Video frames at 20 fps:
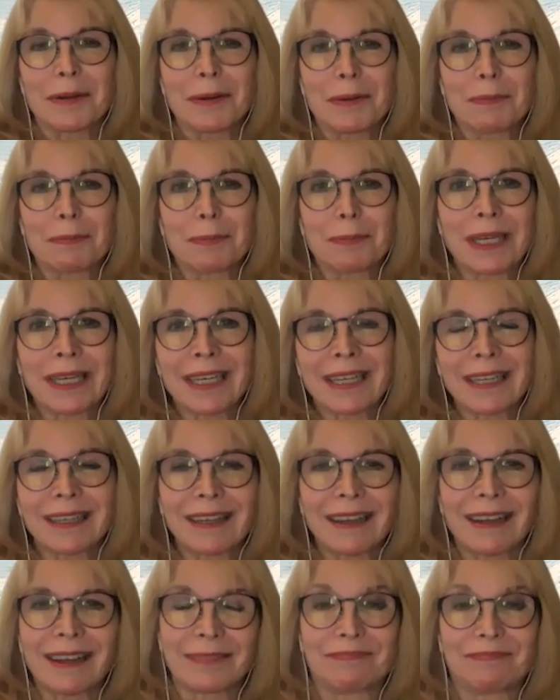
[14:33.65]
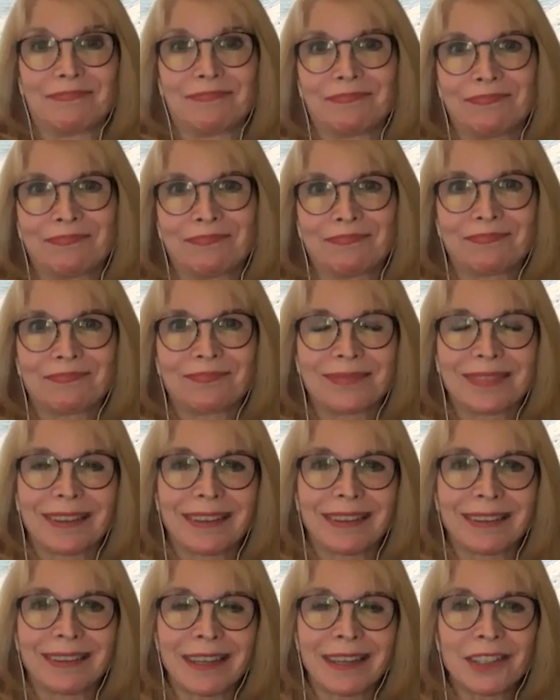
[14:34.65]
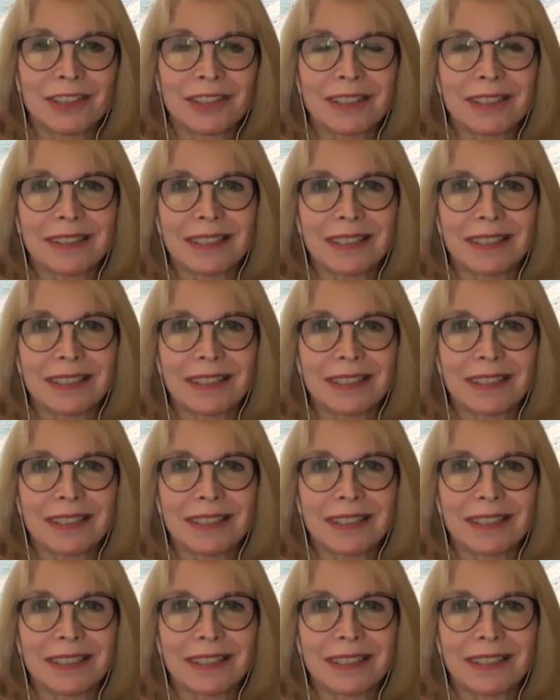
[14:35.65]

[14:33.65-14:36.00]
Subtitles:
But that just